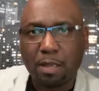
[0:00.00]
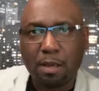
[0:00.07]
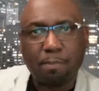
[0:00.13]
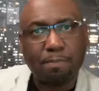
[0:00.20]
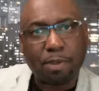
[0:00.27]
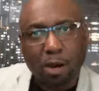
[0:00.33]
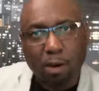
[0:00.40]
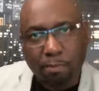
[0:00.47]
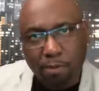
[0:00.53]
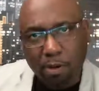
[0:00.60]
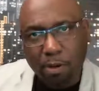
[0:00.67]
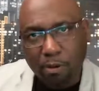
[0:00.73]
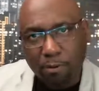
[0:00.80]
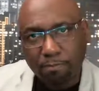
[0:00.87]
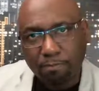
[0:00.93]
pure
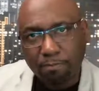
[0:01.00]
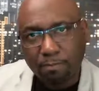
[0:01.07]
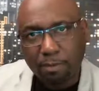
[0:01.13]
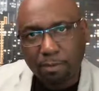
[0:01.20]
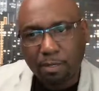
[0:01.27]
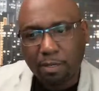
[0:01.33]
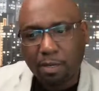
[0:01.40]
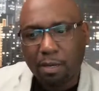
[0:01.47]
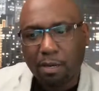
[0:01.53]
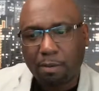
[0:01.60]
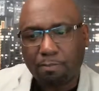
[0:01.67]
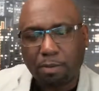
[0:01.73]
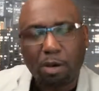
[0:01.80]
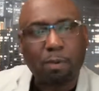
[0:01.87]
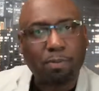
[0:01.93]
pure.
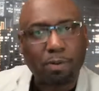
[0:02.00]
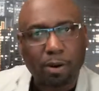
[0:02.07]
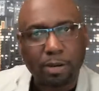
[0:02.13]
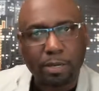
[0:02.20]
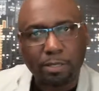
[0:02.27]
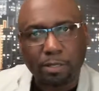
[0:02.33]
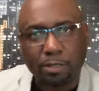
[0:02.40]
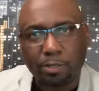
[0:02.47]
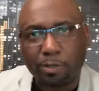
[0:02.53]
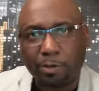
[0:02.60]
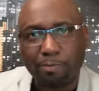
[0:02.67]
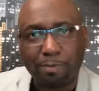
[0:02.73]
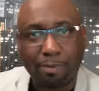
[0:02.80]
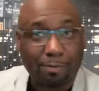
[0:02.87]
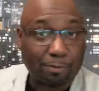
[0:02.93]
Pure pure is a
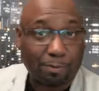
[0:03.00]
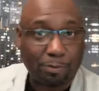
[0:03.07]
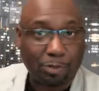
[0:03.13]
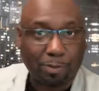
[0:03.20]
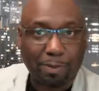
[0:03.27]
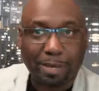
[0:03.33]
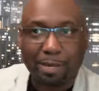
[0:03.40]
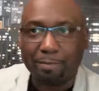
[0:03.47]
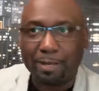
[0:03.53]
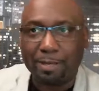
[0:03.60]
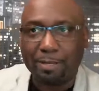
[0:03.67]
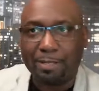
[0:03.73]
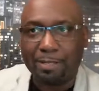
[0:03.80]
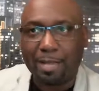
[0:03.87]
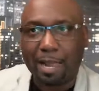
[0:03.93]
term from Jamaica mean
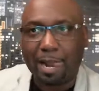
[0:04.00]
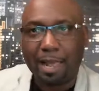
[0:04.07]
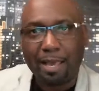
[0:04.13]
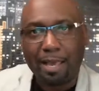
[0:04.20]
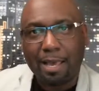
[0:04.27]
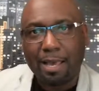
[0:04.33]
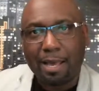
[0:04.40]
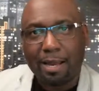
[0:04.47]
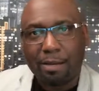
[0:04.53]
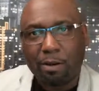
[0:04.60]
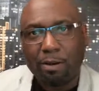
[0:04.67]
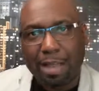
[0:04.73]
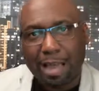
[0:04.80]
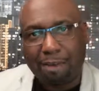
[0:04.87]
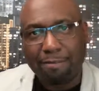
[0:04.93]
to say
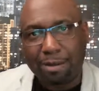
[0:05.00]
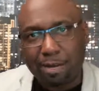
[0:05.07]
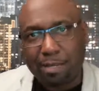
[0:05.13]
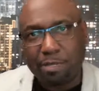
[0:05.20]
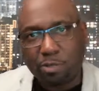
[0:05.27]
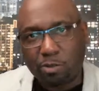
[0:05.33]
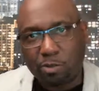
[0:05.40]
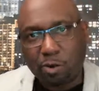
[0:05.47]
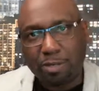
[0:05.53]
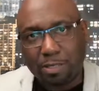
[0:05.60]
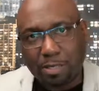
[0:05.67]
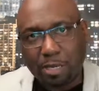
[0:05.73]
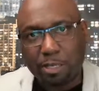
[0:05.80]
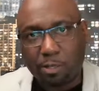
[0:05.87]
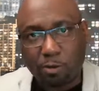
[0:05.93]
not having any strong
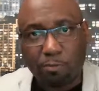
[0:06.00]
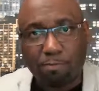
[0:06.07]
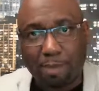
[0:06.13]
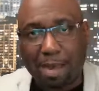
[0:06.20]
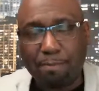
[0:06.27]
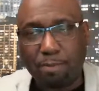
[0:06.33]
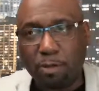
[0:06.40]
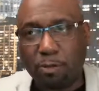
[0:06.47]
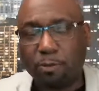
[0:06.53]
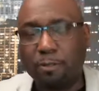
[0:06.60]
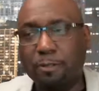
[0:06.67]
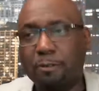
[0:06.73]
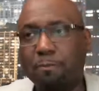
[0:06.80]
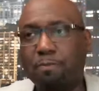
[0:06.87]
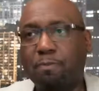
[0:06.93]
sense of backbone.
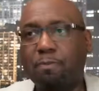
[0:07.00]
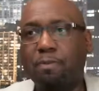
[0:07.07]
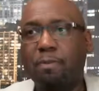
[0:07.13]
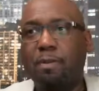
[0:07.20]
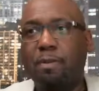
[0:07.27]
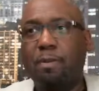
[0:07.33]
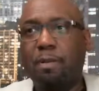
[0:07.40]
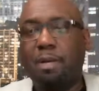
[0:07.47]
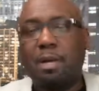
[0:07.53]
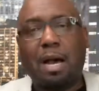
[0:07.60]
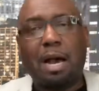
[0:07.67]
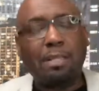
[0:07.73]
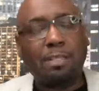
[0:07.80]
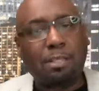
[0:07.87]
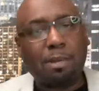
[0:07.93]

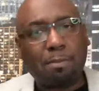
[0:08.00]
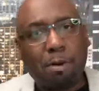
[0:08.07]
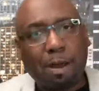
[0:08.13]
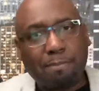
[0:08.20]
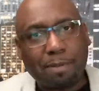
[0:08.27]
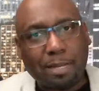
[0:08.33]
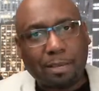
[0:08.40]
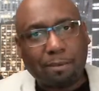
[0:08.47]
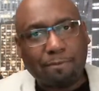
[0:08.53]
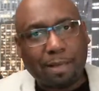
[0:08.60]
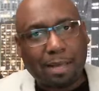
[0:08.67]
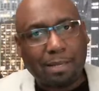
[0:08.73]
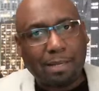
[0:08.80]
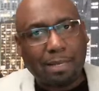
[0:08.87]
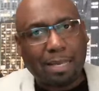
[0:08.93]
And somehow I believe
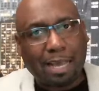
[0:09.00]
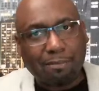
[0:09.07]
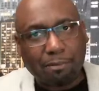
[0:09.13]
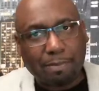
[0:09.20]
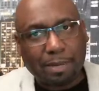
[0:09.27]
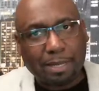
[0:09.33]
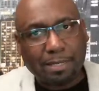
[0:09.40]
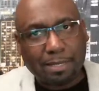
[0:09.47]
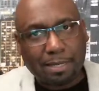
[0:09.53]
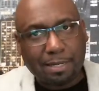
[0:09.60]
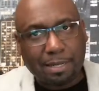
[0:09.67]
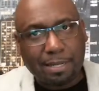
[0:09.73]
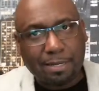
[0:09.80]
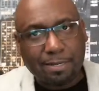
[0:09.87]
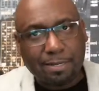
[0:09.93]
that the government and
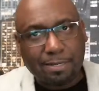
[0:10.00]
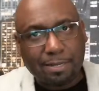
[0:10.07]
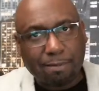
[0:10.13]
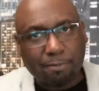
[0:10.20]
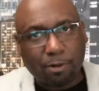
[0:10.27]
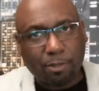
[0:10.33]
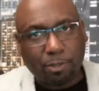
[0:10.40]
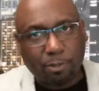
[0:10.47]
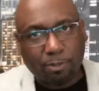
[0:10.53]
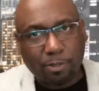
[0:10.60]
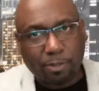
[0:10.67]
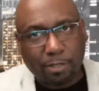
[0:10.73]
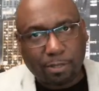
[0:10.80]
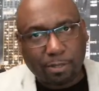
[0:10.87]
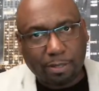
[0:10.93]
leaders have
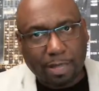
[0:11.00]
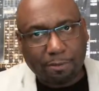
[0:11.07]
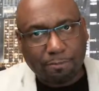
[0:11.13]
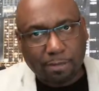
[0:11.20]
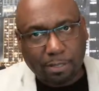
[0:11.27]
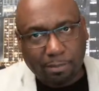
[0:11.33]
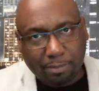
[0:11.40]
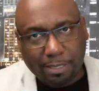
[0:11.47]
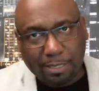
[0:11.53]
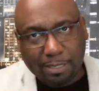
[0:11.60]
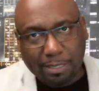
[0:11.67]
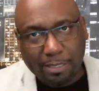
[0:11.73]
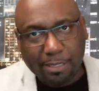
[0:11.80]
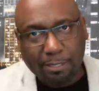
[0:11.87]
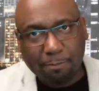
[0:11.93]
contributed to that fundamentally.